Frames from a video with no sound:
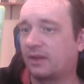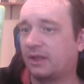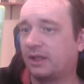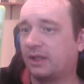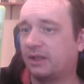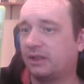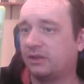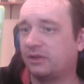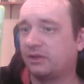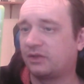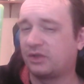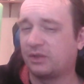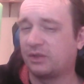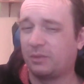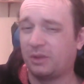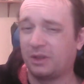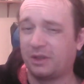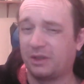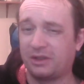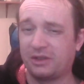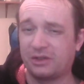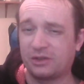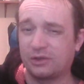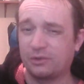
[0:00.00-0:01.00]

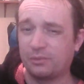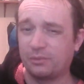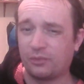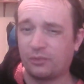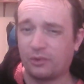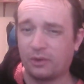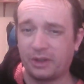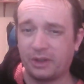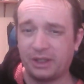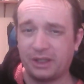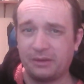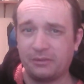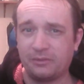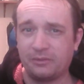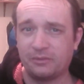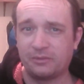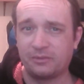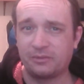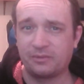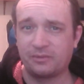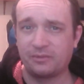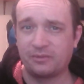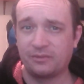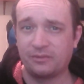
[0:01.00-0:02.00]
simulation plane
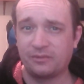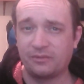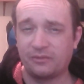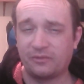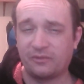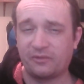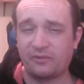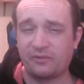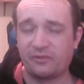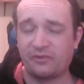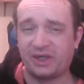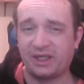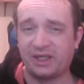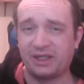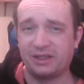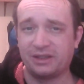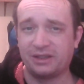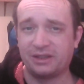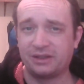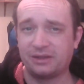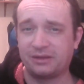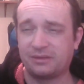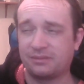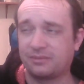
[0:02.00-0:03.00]

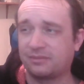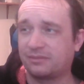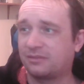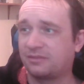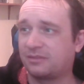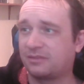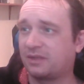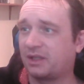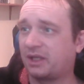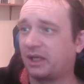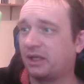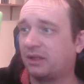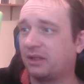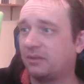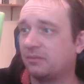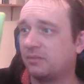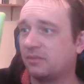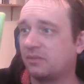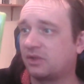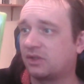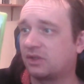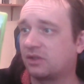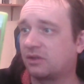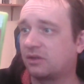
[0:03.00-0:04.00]
fighter
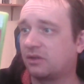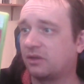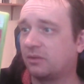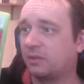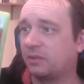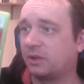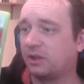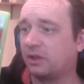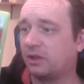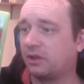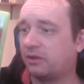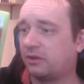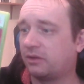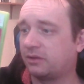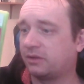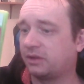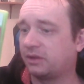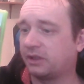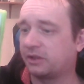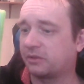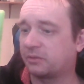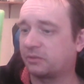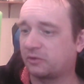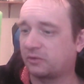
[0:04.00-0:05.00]
games that we got on the
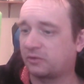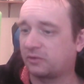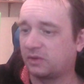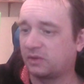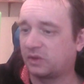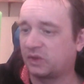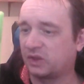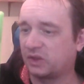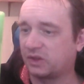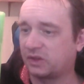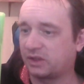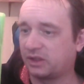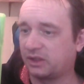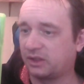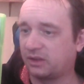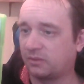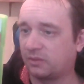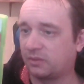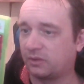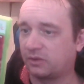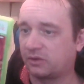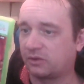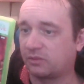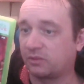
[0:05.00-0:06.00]
Xbox 360,
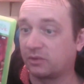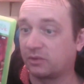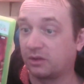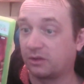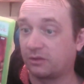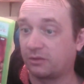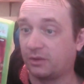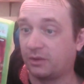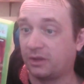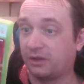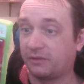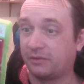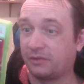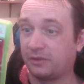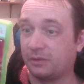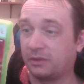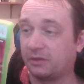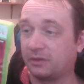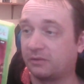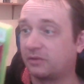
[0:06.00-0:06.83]
which we got quite a few of.